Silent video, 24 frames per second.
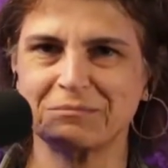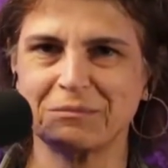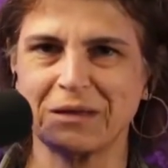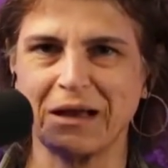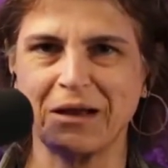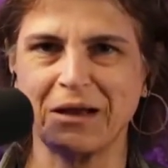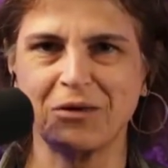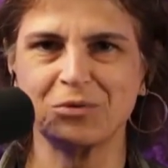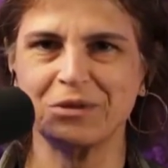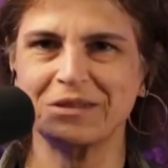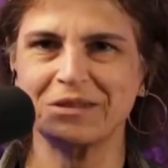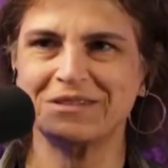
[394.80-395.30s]

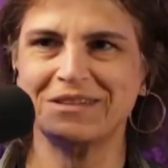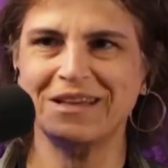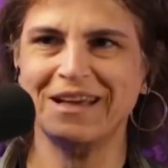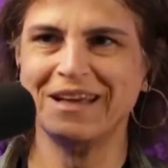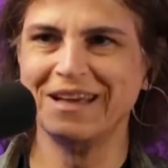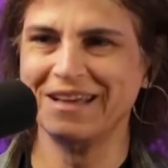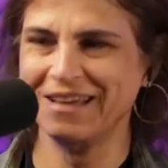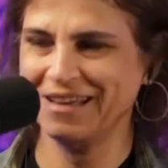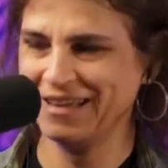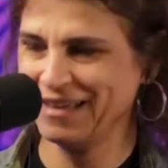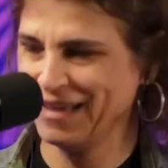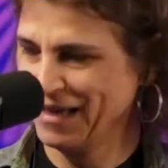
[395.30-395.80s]
I will
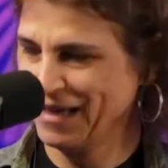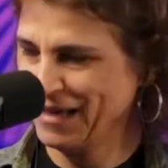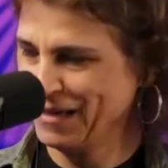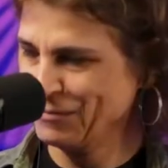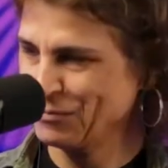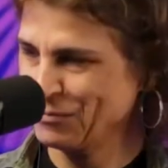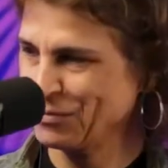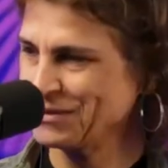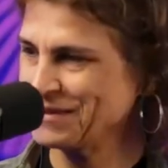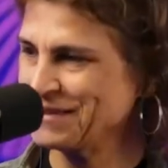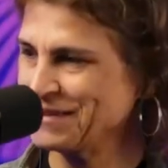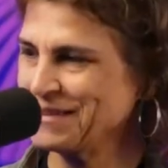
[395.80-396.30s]

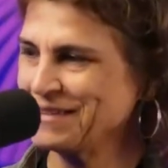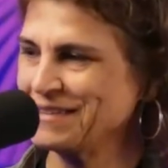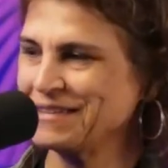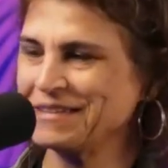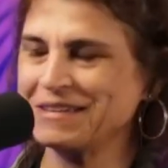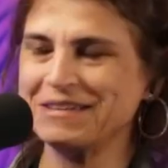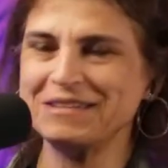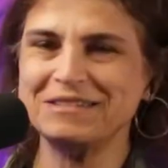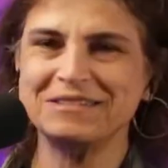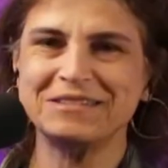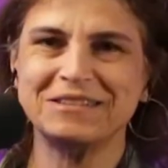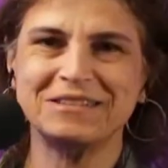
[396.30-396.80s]
put
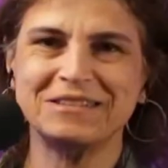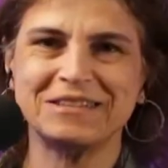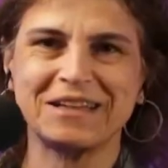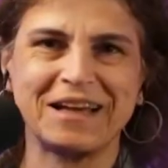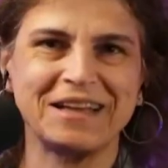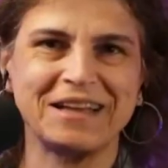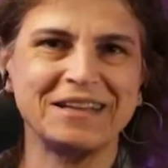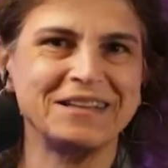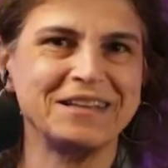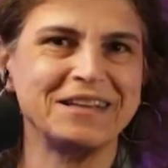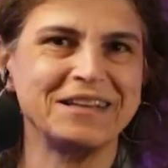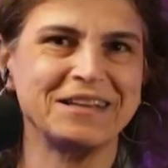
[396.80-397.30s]
it
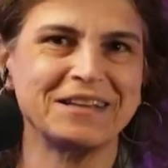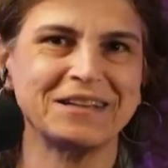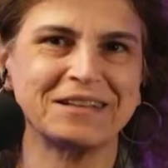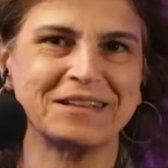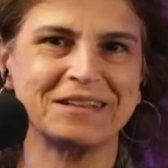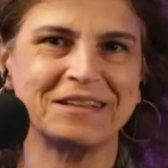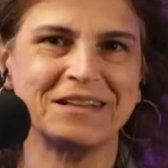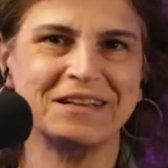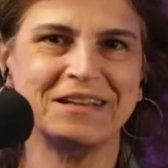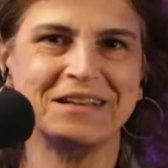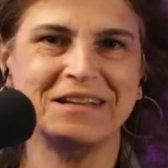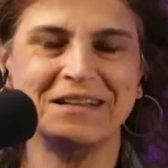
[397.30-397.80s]
inside here